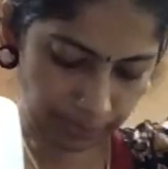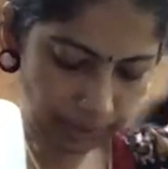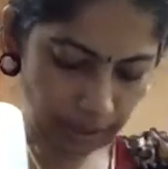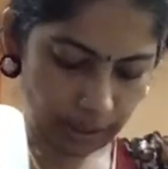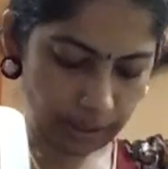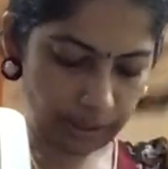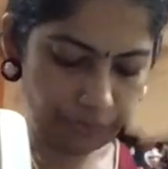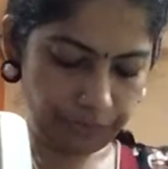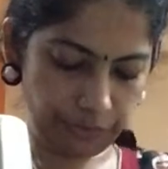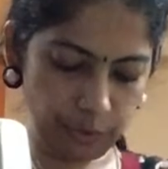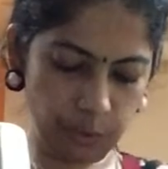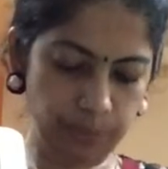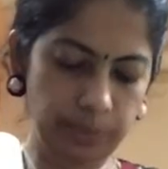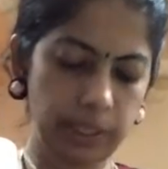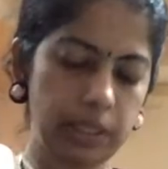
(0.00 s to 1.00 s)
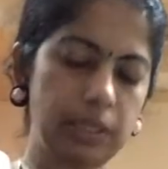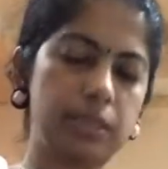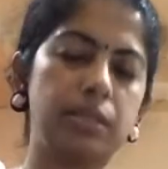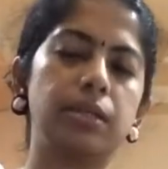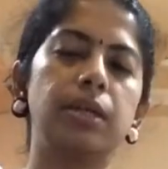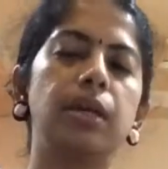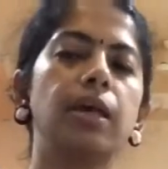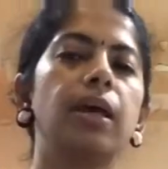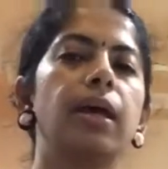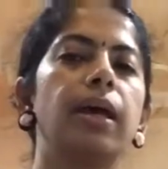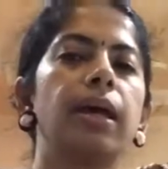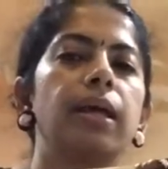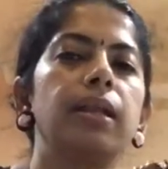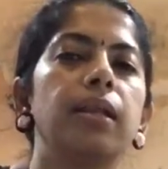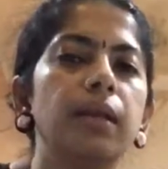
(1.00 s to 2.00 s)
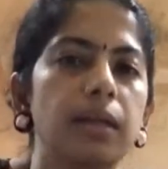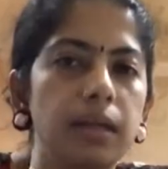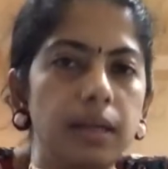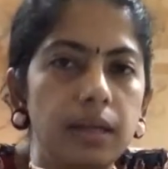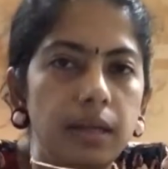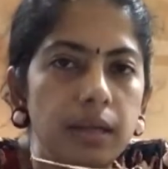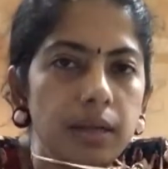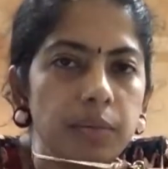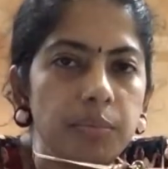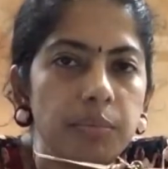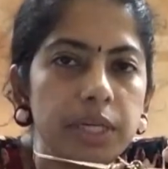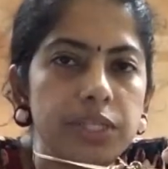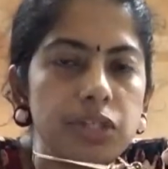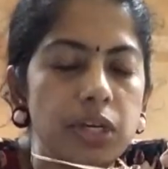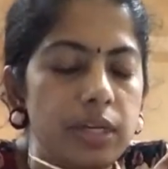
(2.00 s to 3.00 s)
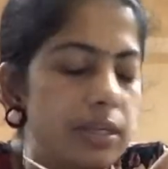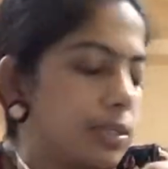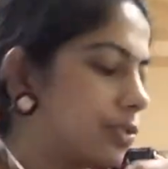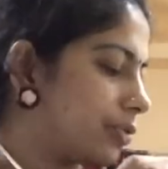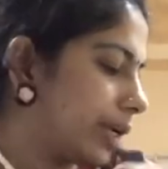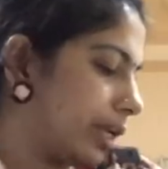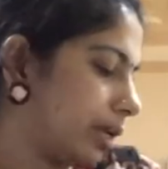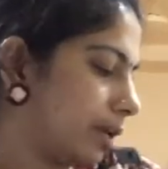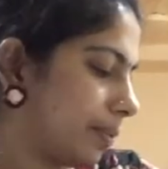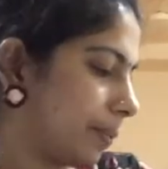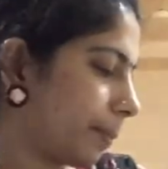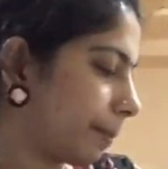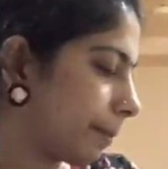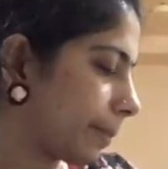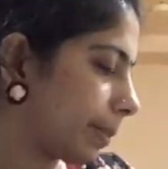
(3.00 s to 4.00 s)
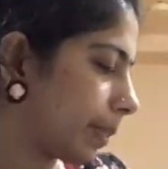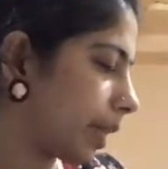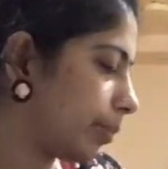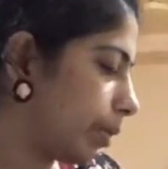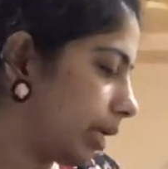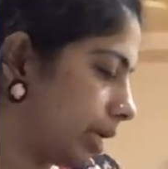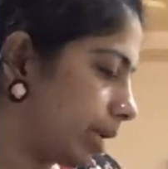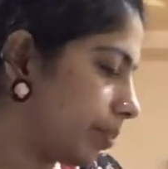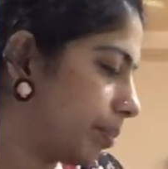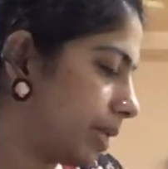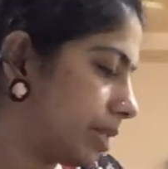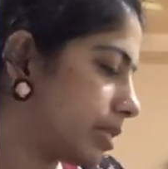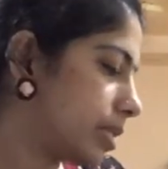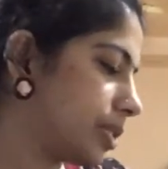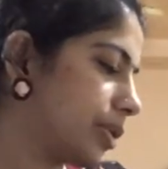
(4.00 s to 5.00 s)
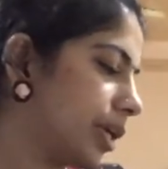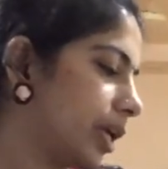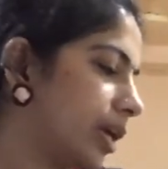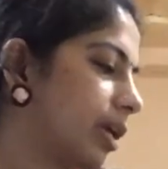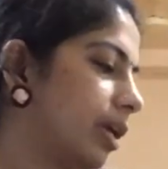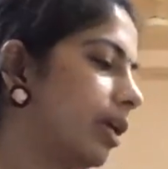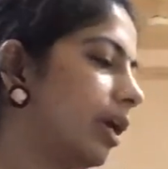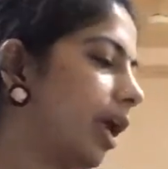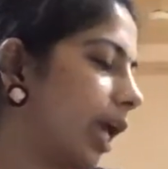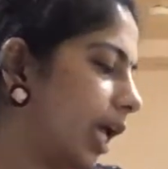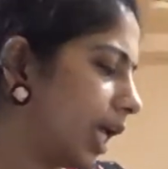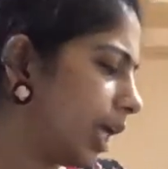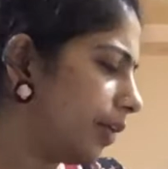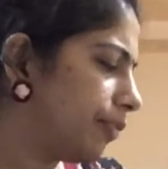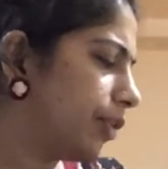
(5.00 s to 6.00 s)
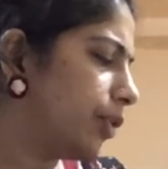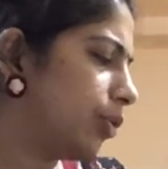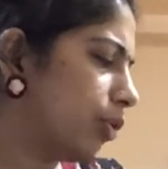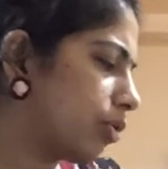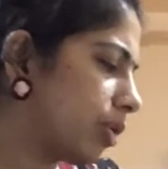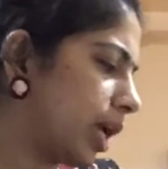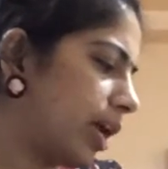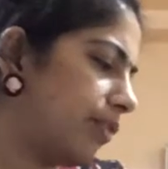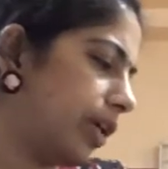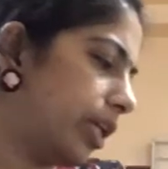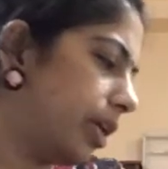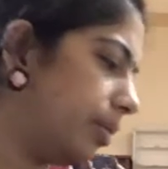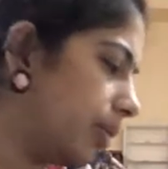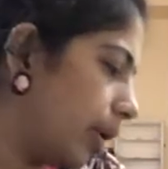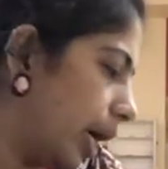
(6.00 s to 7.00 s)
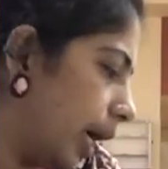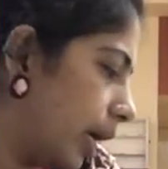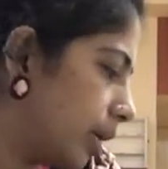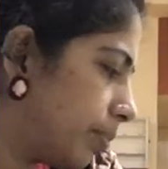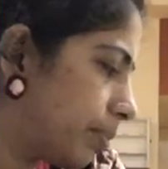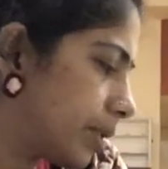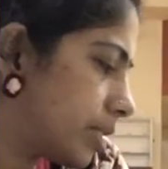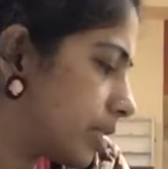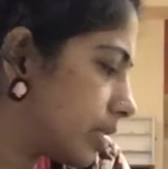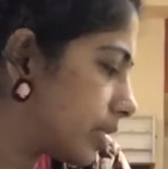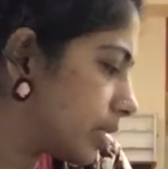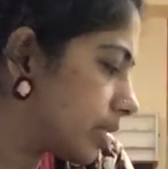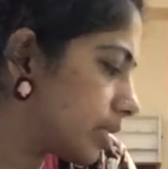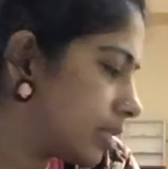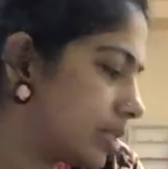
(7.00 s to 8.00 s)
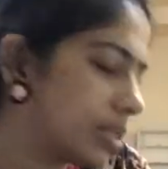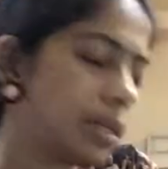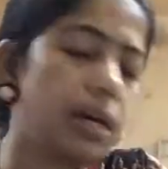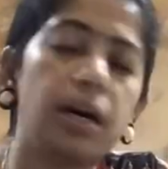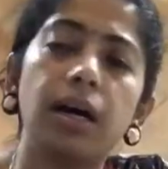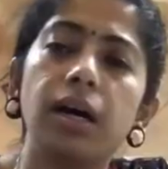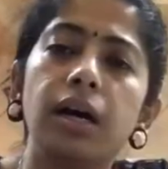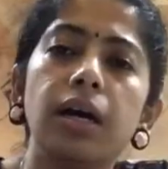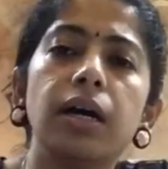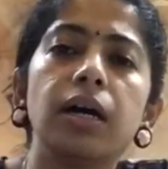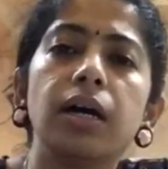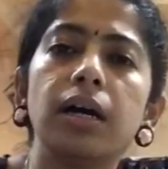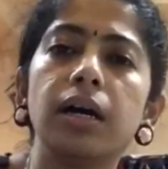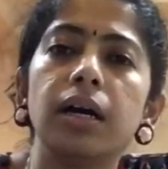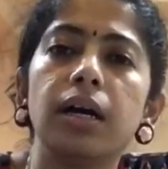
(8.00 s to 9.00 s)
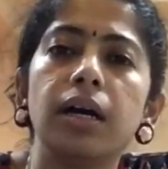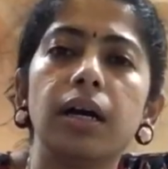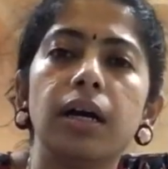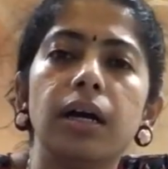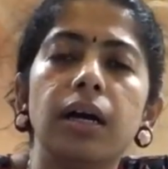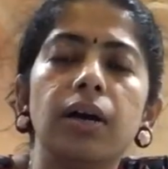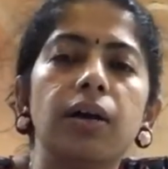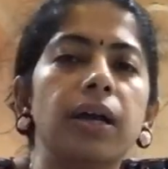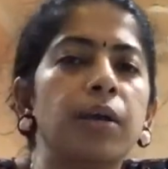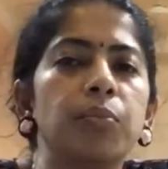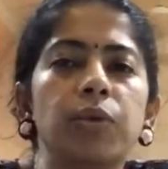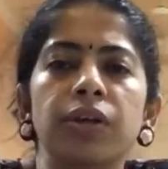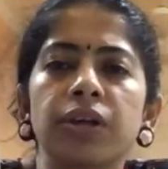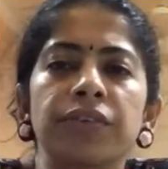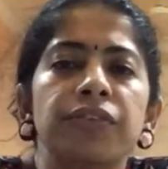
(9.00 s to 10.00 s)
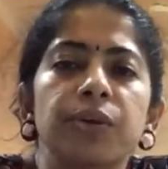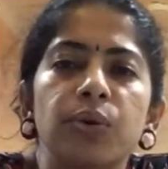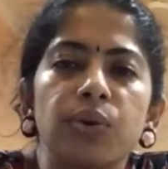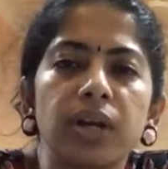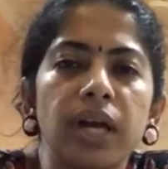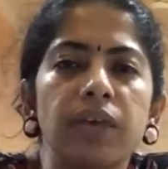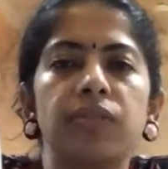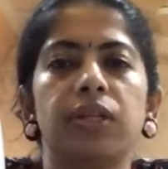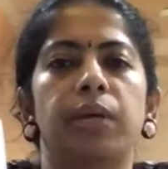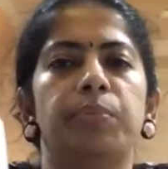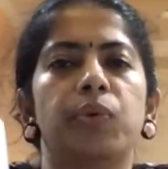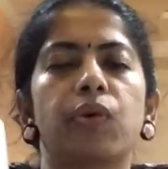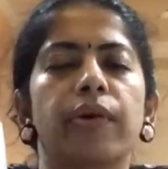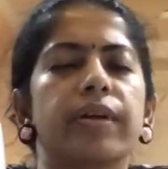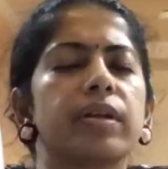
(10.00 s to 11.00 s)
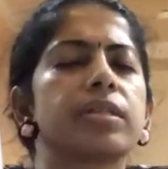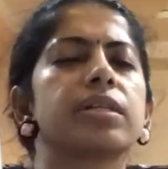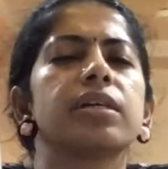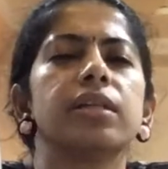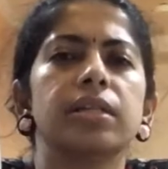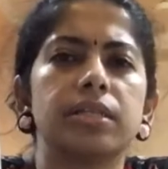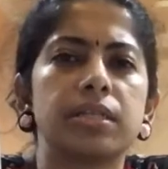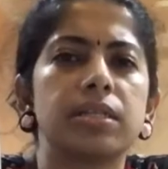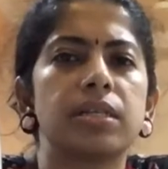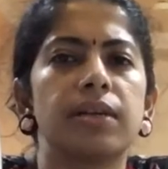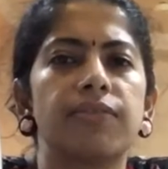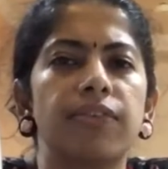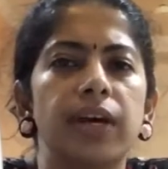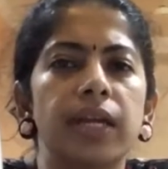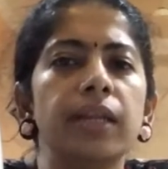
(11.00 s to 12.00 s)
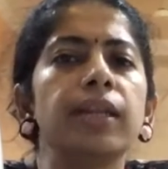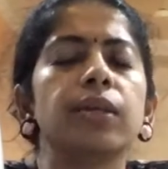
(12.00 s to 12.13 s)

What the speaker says: Added a few beads and my chain is ready. My neck piece is ready. If you don't have any art pieces, if you don't have an embroidery skill, it's still fine.